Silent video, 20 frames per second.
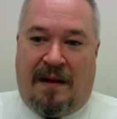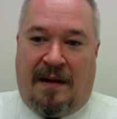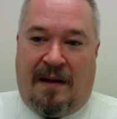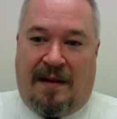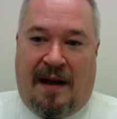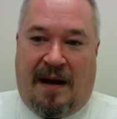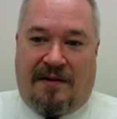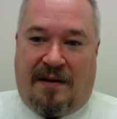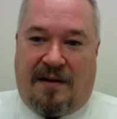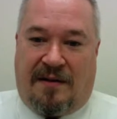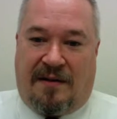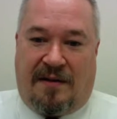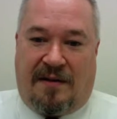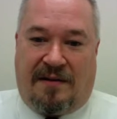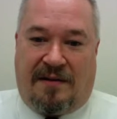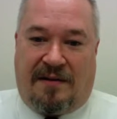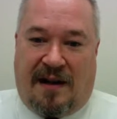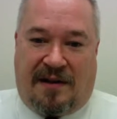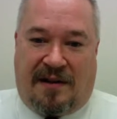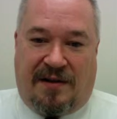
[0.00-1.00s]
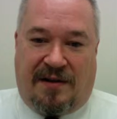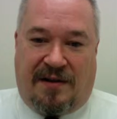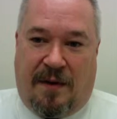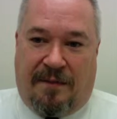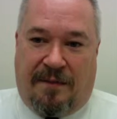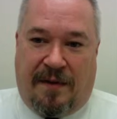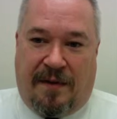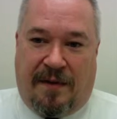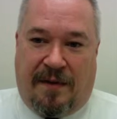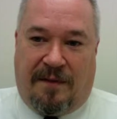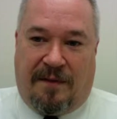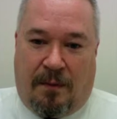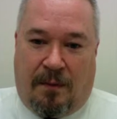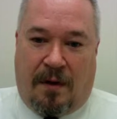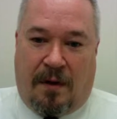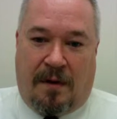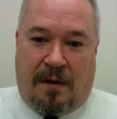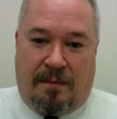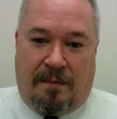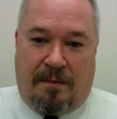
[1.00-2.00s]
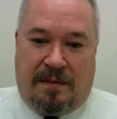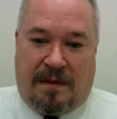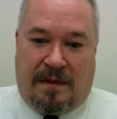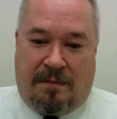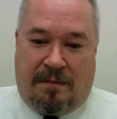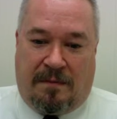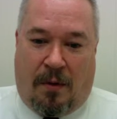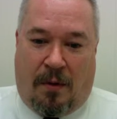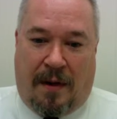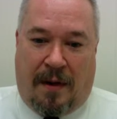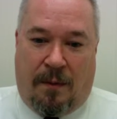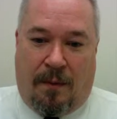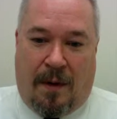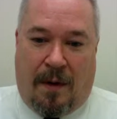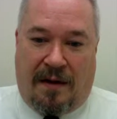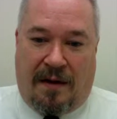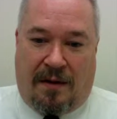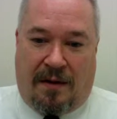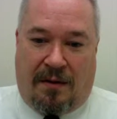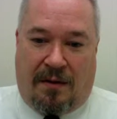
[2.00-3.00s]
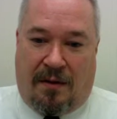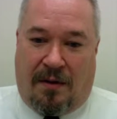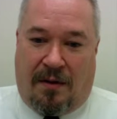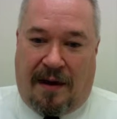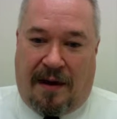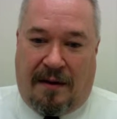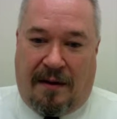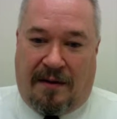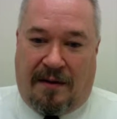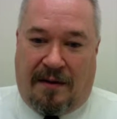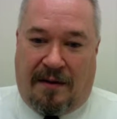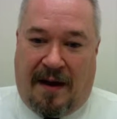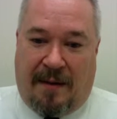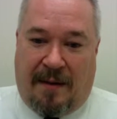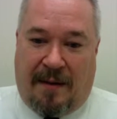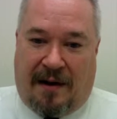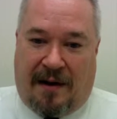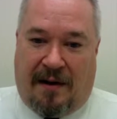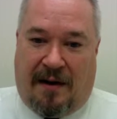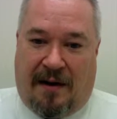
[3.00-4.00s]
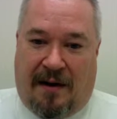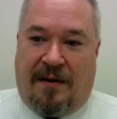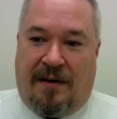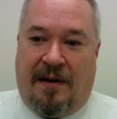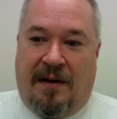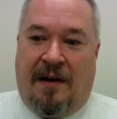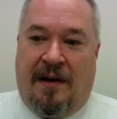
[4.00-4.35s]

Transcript: That's under section 154.130 of the Family Code.